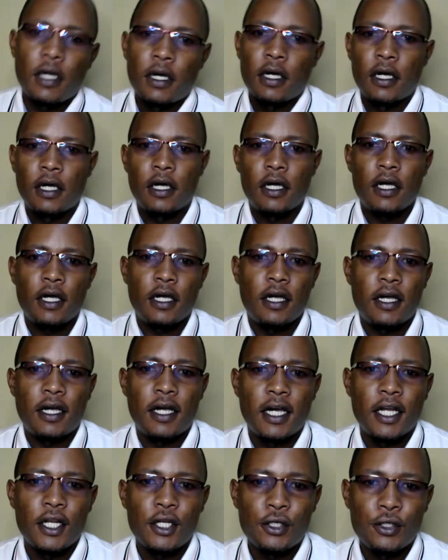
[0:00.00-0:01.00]

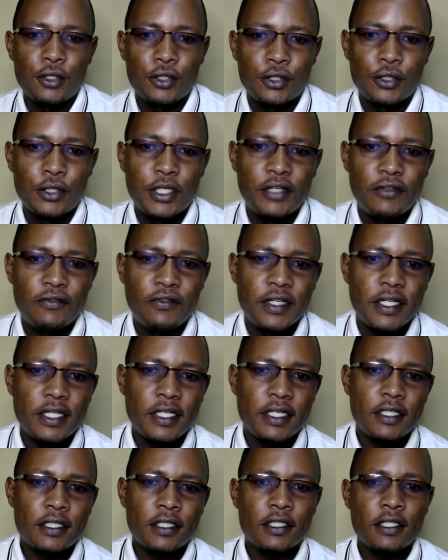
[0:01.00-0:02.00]
Hello, good
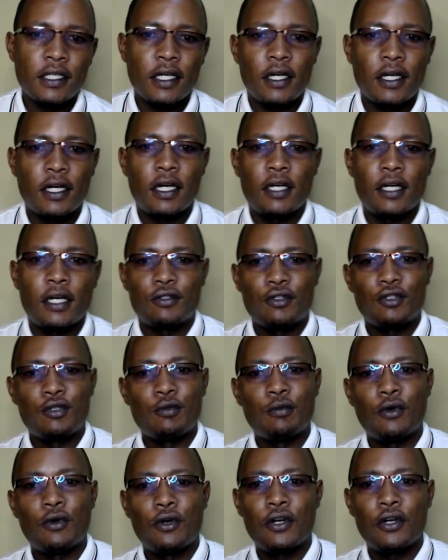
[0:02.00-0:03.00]
evening, good
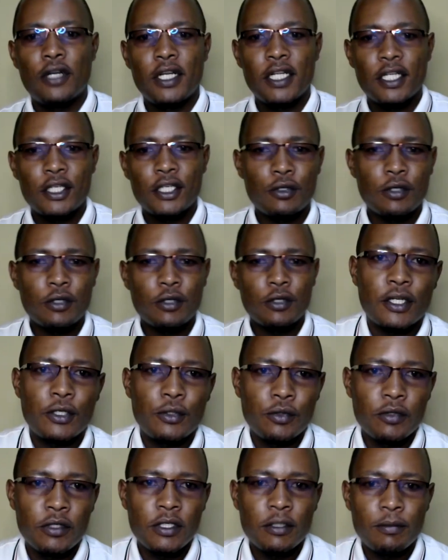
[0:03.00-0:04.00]
morning, good
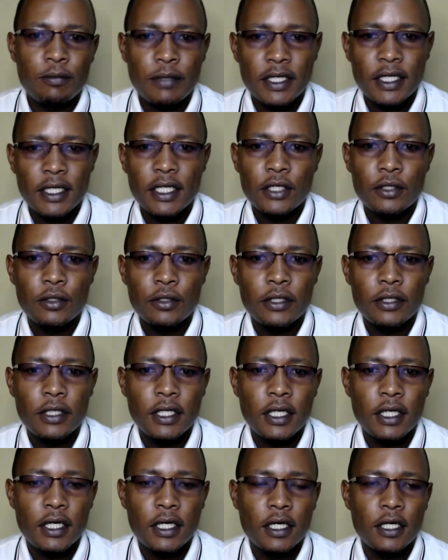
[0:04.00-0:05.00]
afternoon, depending on